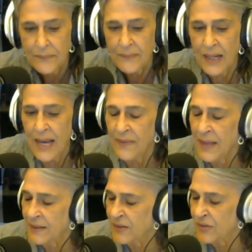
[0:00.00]
and
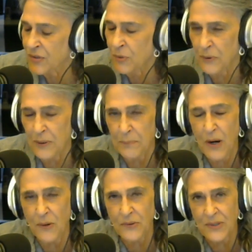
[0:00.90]
then
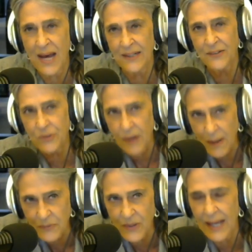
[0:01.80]
superimposed on it
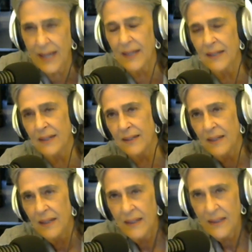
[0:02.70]
Trump's head and
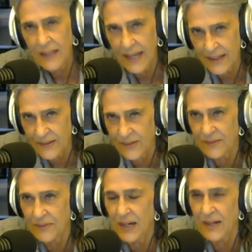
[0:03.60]
the heads
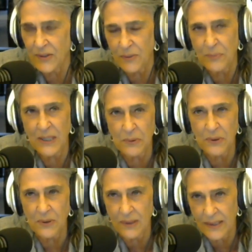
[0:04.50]
of other
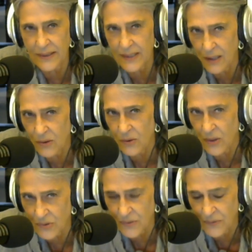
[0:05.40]
people and the
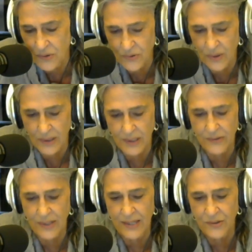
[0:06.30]
logos of news
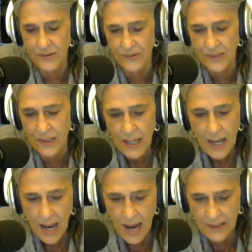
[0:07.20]
organizations. And
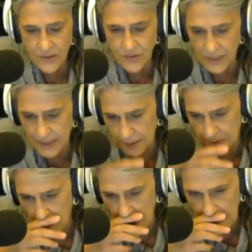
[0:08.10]
I'll just read this
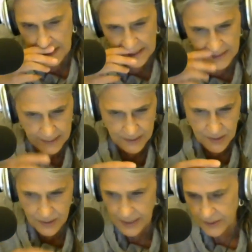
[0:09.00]
one. I think this
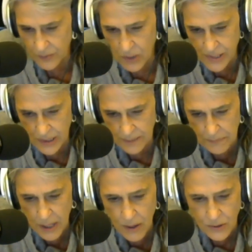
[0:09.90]
is the Washington
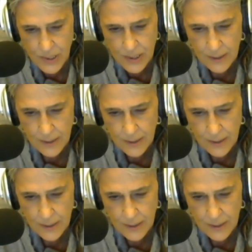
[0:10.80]
Post.